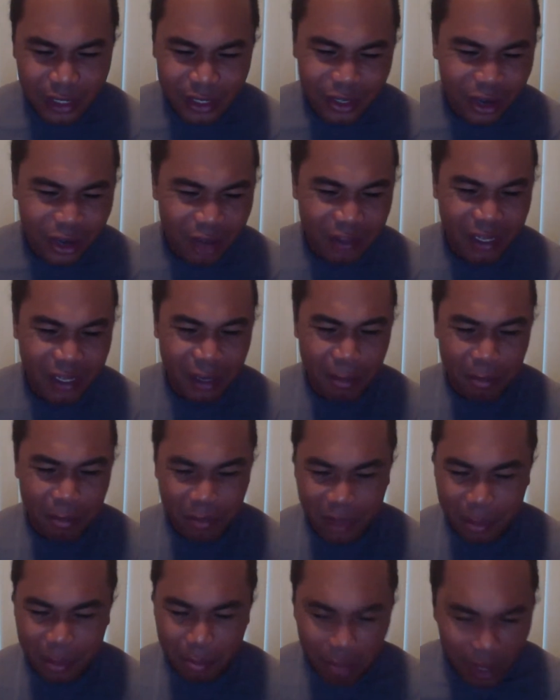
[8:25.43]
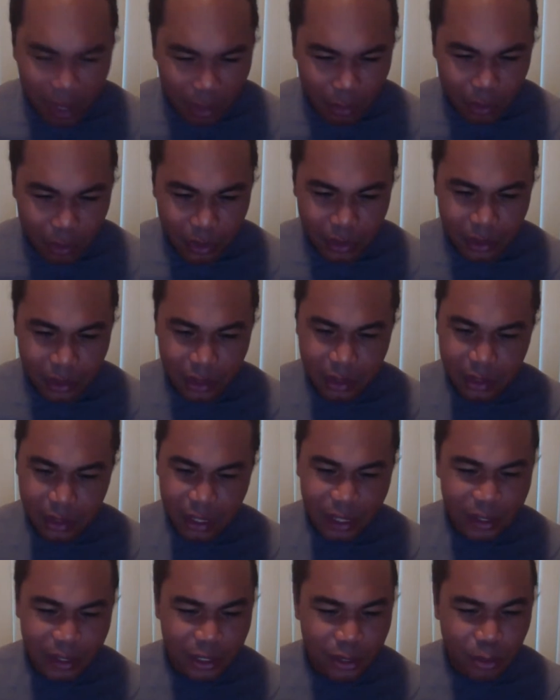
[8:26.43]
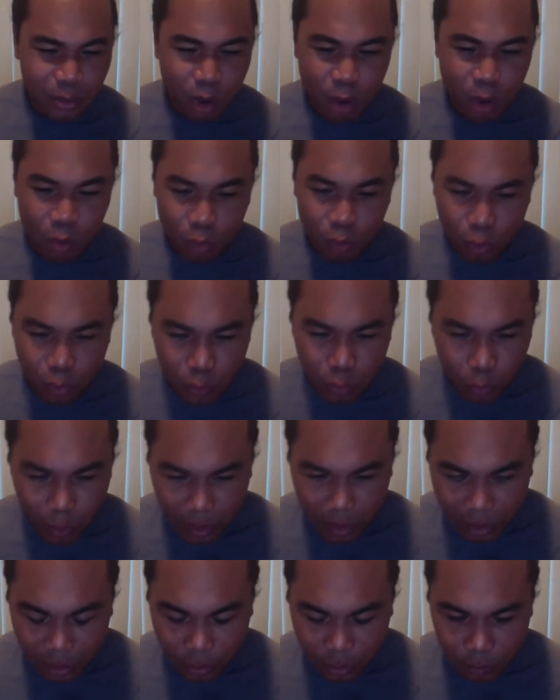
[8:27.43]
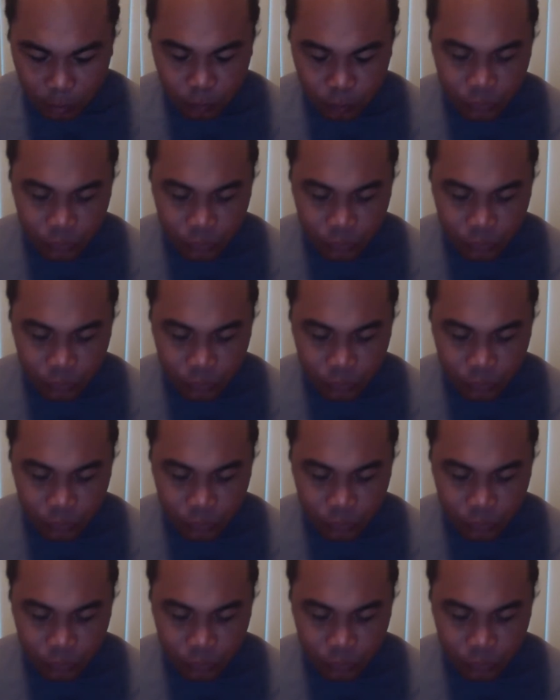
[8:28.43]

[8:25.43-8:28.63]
you don't have to get the big ones, just get small ropes with you.